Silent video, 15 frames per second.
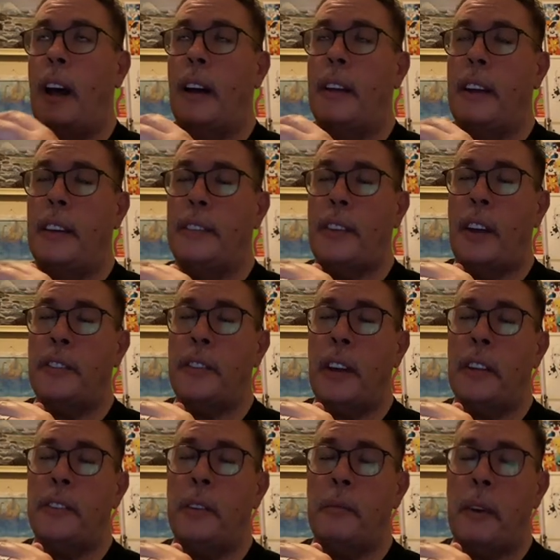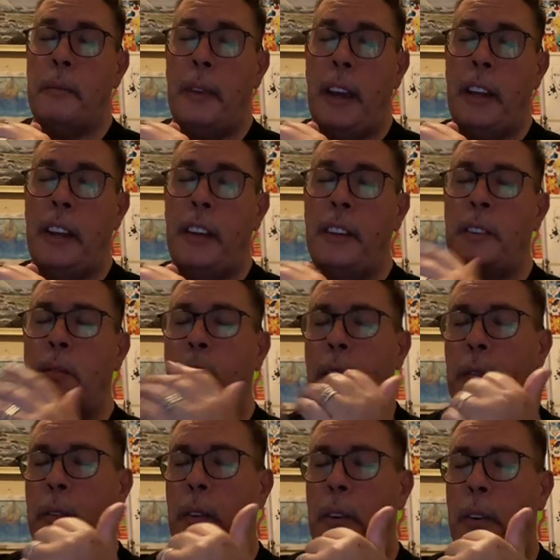he's also got two of my paintings, one
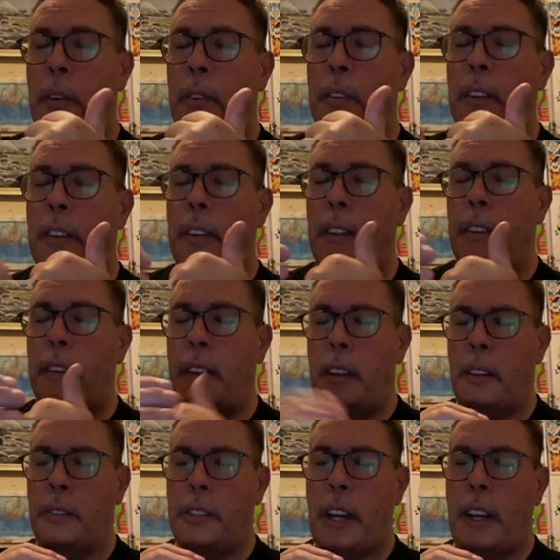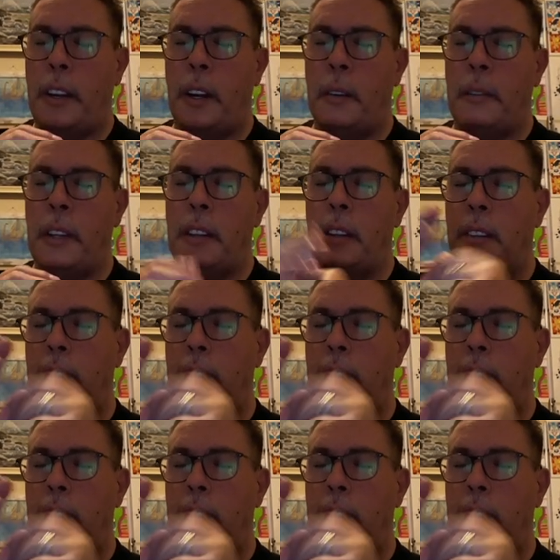for Jack Kirby,